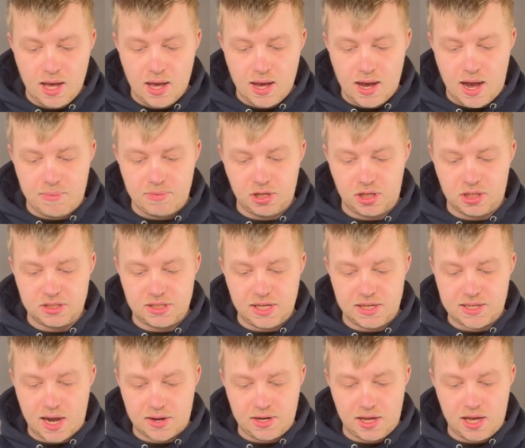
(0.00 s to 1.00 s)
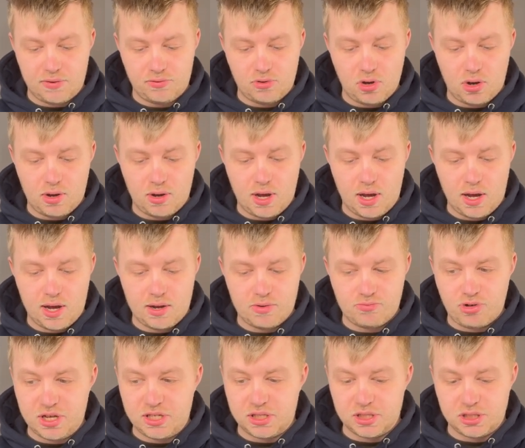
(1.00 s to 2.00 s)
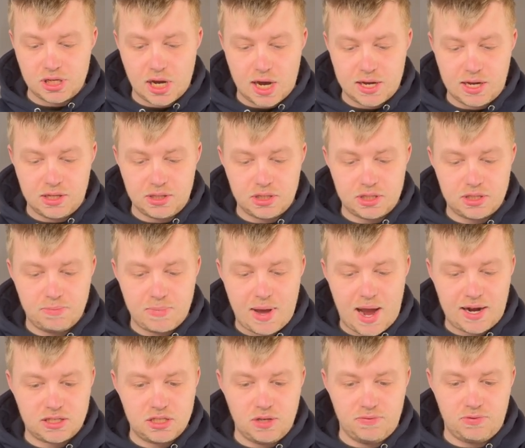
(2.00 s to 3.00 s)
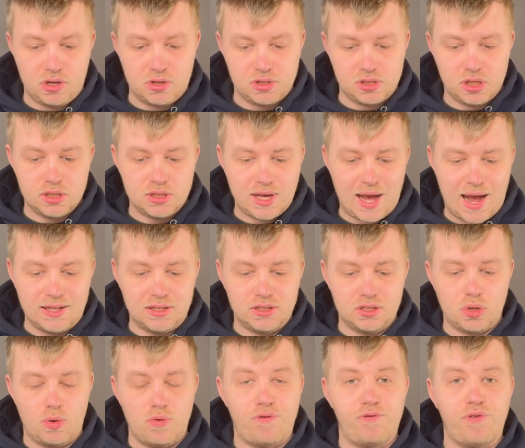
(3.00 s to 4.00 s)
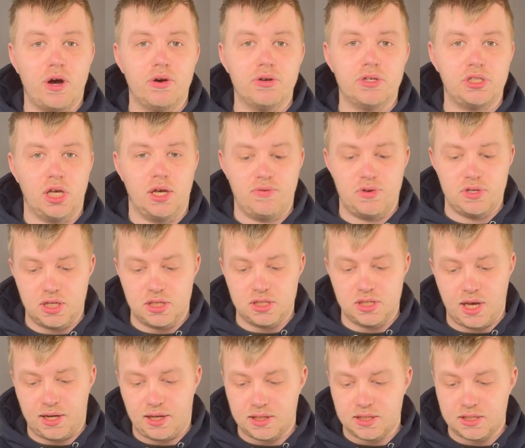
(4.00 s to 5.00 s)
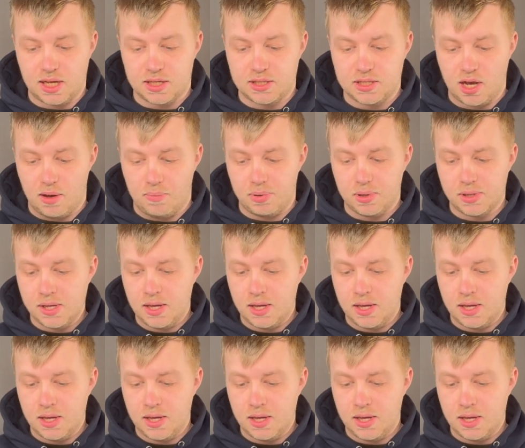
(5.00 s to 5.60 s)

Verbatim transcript: Um, you can see down here I've got uh, recent sign-ins, active users, and file services I can set up.